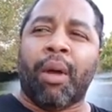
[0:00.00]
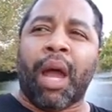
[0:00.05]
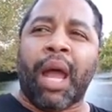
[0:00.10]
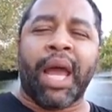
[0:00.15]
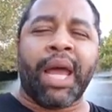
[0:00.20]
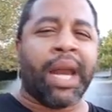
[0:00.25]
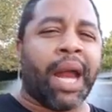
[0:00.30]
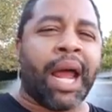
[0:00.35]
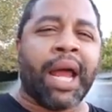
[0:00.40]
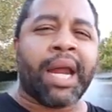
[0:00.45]

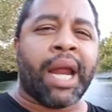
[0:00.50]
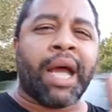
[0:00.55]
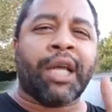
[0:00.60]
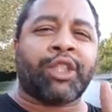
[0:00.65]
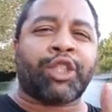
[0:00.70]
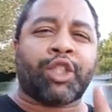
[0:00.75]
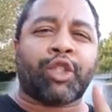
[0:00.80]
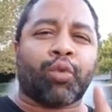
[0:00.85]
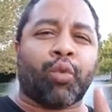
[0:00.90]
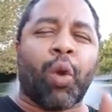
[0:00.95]
And I
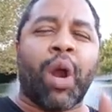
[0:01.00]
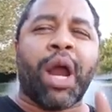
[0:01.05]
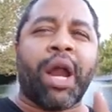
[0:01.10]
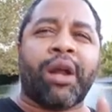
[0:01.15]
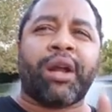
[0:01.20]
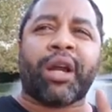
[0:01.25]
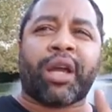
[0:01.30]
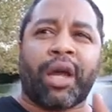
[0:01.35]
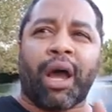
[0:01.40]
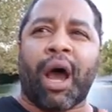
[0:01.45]

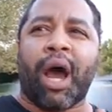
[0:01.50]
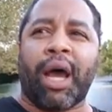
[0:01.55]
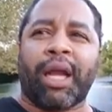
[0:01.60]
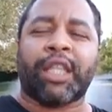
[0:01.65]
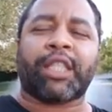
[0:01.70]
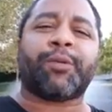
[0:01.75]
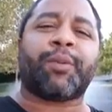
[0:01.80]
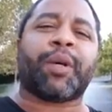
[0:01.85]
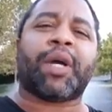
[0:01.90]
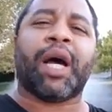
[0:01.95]
swear to God,
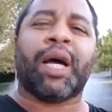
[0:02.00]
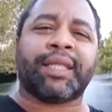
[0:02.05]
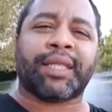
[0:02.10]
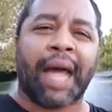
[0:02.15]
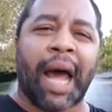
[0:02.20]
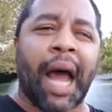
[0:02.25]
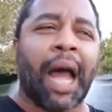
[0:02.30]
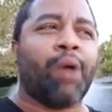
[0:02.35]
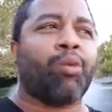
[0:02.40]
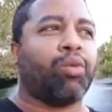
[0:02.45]
it's because
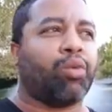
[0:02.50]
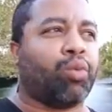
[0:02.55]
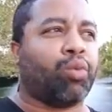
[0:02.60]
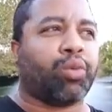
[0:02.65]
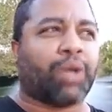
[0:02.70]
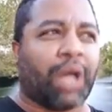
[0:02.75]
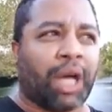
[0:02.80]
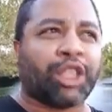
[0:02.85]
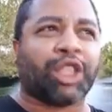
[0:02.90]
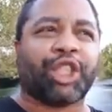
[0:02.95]

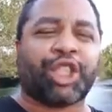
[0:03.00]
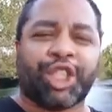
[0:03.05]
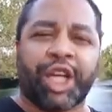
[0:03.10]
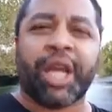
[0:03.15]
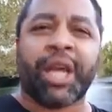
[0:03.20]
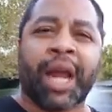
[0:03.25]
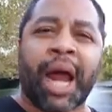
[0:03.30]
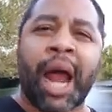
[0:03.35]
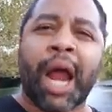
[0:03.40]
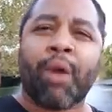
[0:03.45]

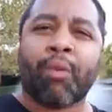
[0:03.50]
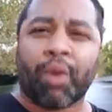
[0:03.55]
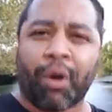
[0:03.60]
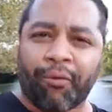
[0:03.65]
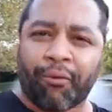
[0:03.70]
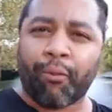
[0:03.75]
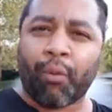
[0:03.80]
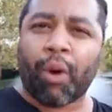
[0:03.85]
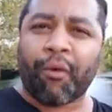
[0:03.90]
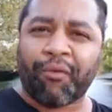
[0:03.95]
she and I were
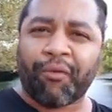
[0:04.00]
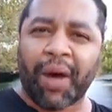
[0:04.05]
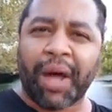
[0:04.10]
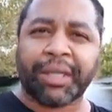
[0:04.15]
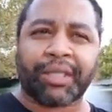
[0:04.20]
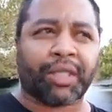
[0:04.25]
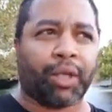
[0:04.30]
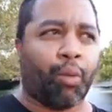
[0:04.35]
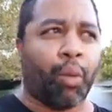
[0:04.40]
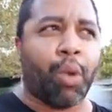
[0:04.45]

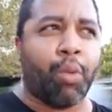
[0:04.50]
fussing.